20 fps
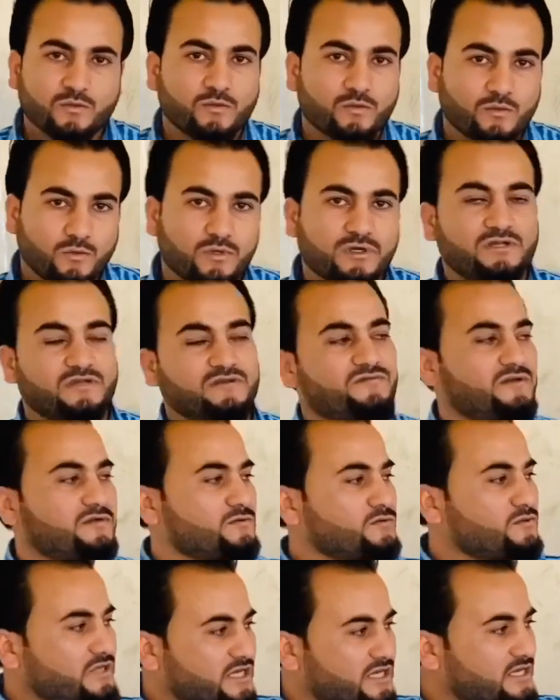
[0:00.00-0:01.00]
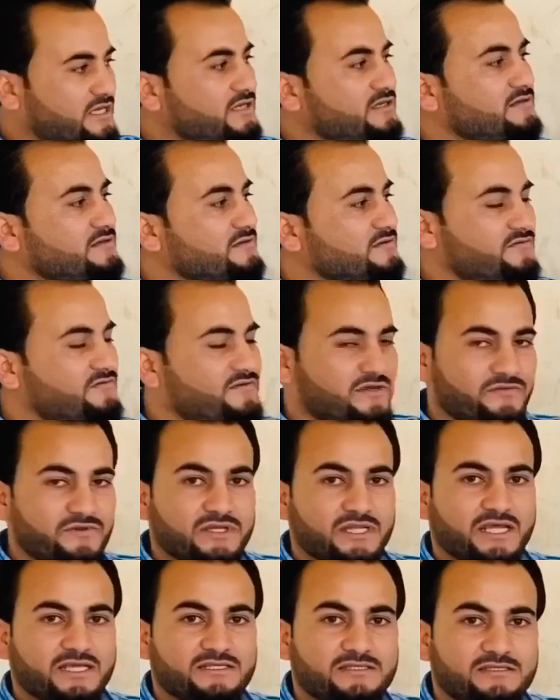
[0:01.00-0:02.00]
whatever, okay? Very
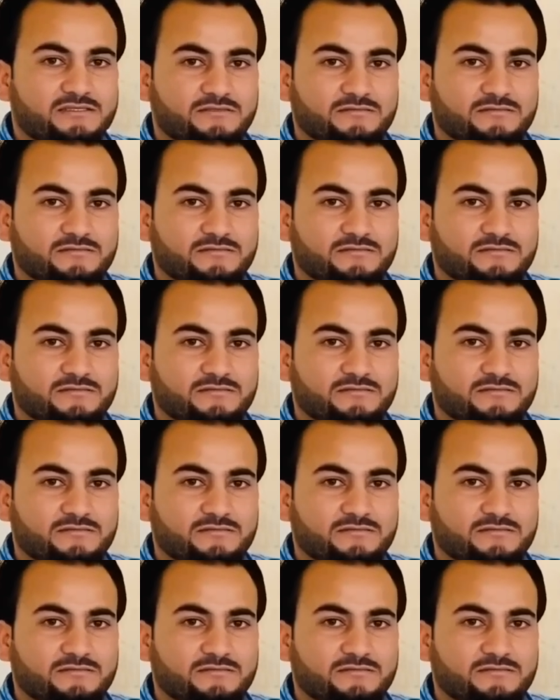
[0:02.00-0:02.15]
nice.